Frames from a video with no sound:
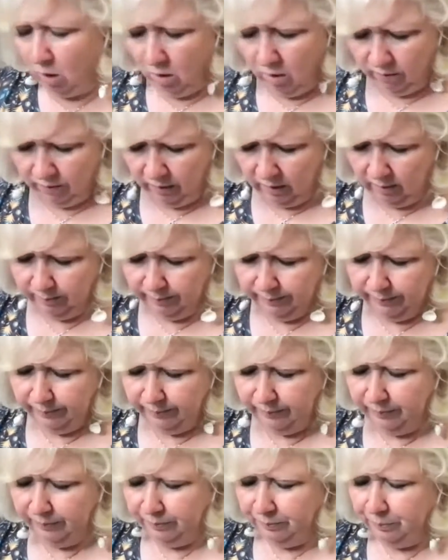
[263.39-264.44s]
coffee.
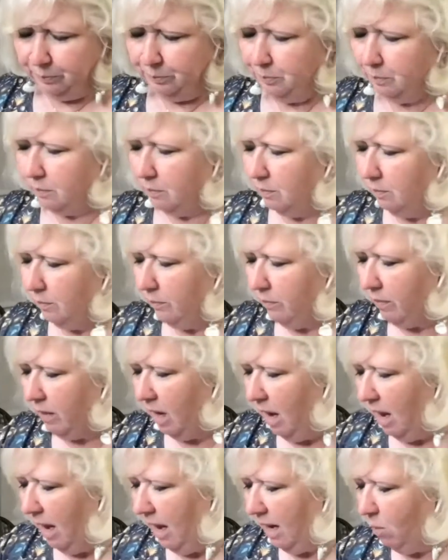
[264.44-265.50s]

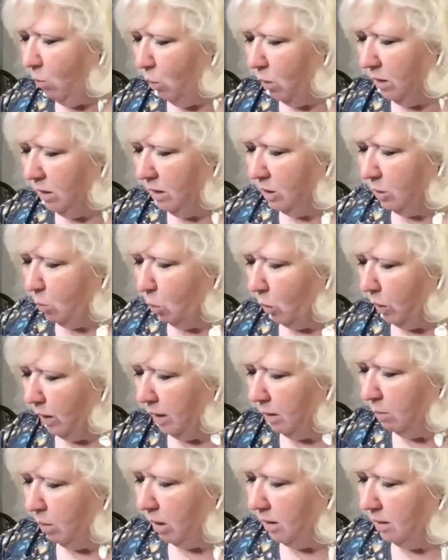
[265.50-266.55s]
Had one this
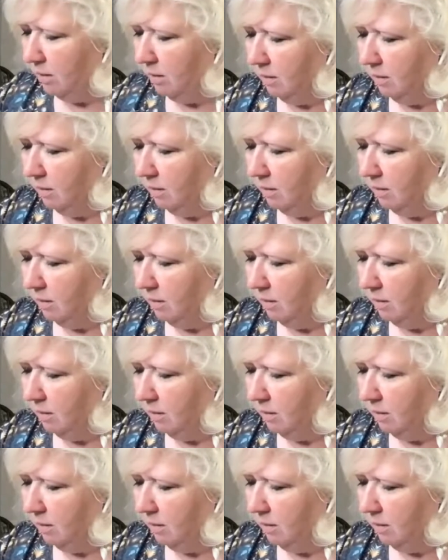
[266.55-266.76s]
morning, but